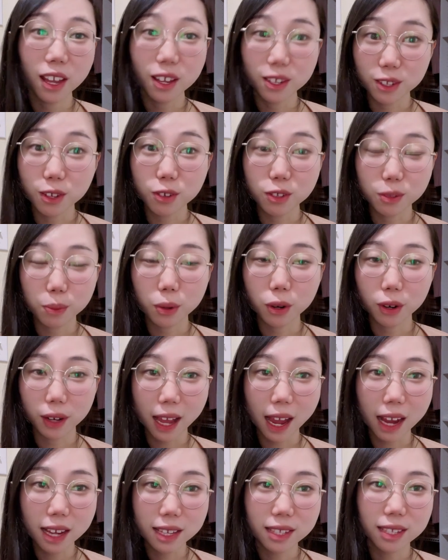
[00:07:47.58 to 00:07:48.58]
those
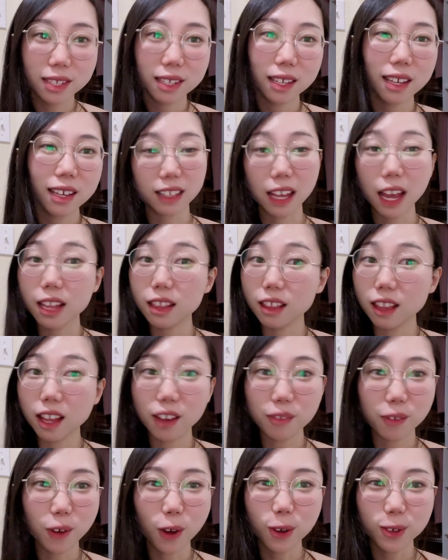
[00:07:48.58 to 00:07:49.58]
products. I love
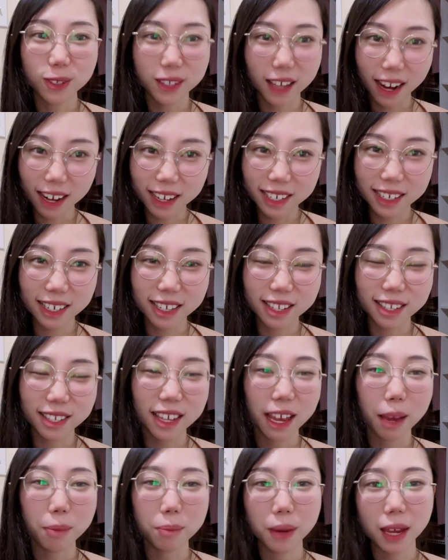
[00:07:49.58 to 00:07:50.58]
all the items
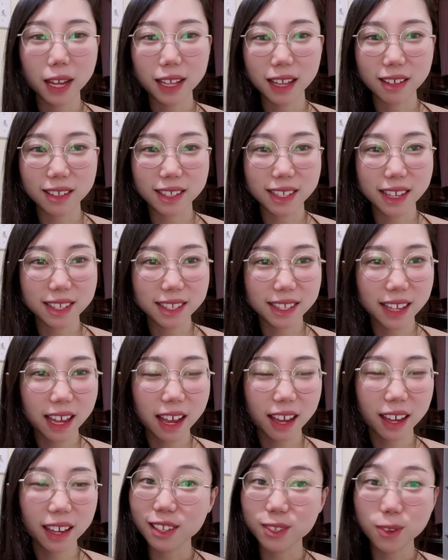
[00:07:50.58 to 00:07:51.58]
I picked out this
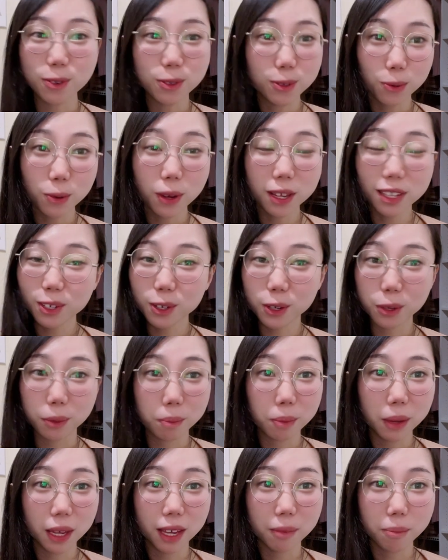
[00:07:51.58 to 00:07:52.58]
time. Those ones could
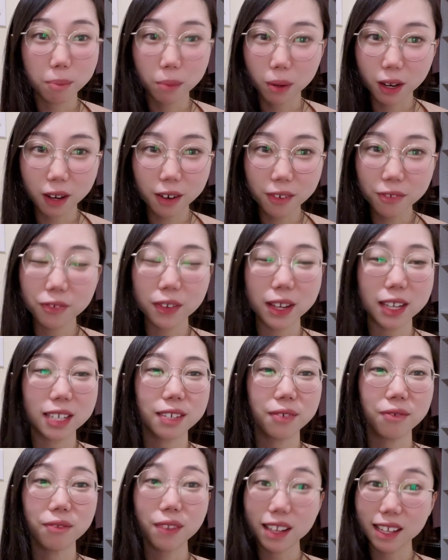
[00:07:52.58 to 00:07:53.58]
be perfect
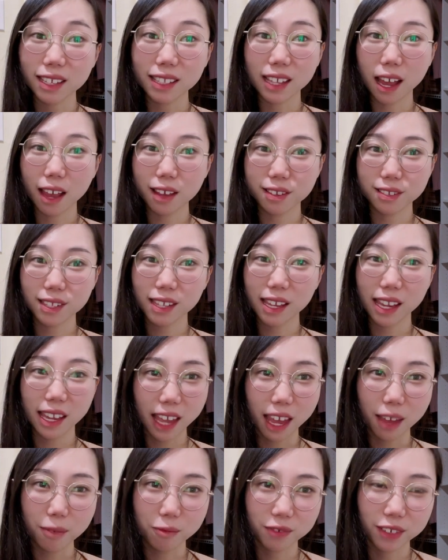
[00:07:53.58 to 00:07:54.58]
Valentine's Day
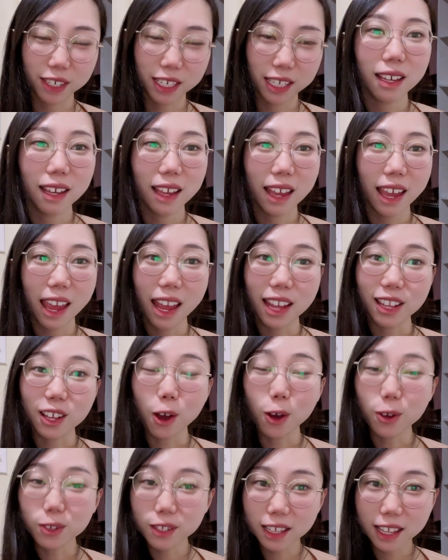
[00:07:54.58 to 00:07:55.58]
gift. And
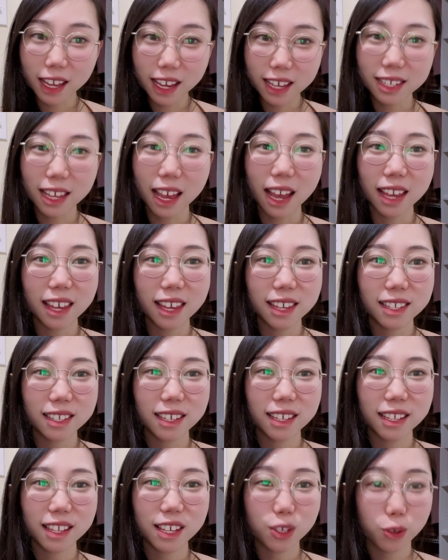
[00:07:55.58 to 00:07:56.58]
all the links are in
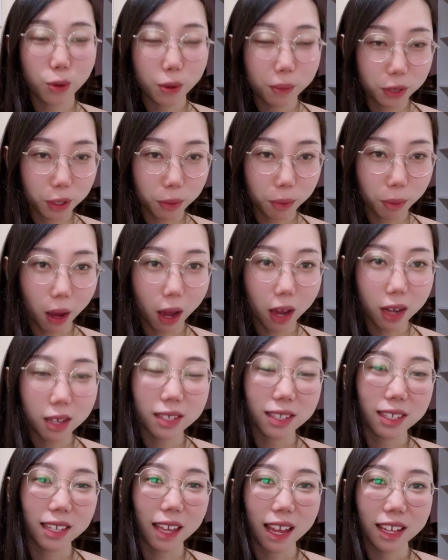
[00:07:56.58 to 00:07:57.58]
the description
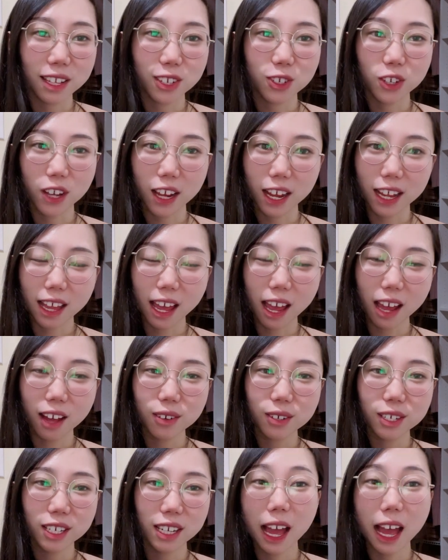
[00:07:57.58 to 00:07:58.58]
box, and check it
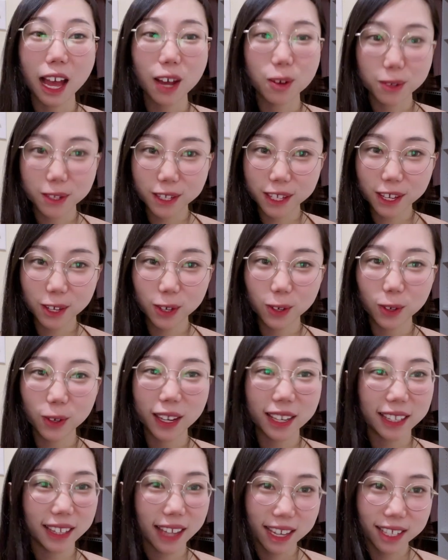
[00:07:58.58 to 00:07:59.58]
out. I'll see you
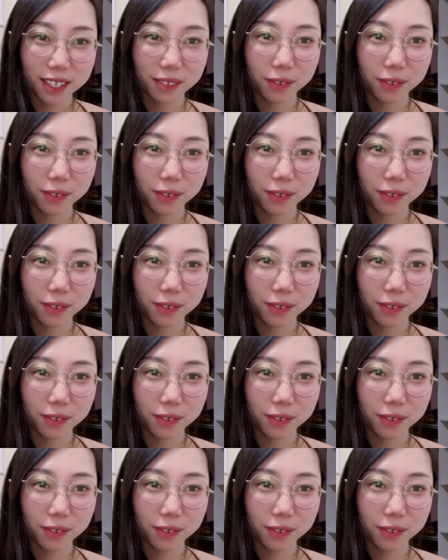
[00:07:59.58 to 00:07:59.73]
in next